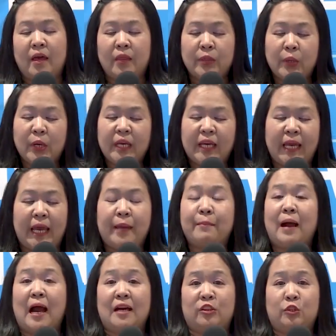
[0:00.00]
There
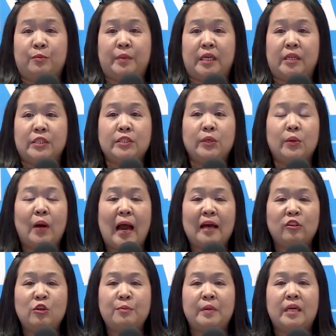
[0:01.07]
came Atomy. So
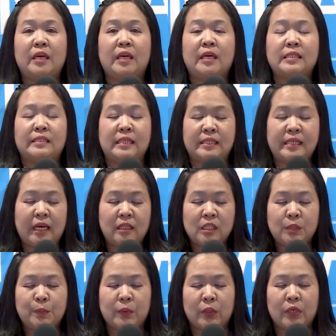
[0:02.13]
Atomy is the
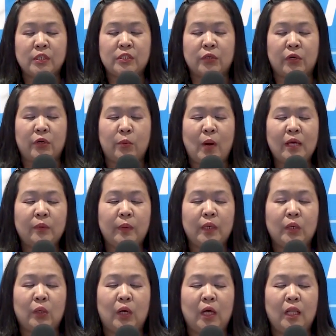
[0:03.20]
sales force or what
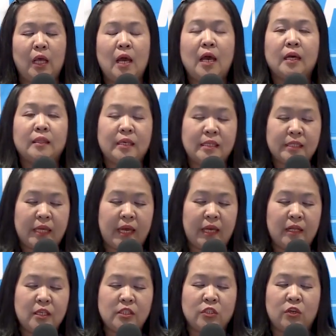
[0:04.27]
we call the
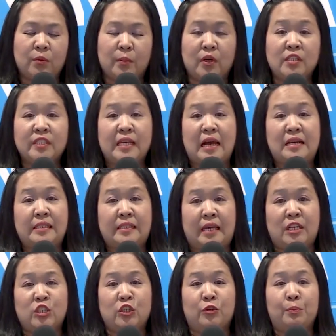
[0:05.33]
sales
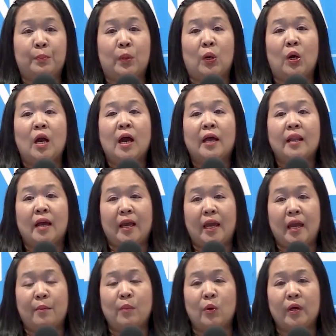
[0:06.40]
commercialization po ng
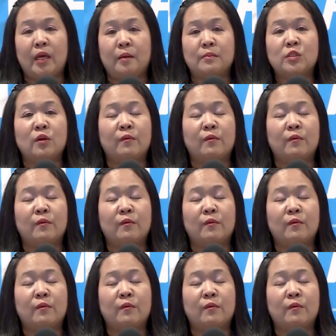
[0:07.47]
Hemohim.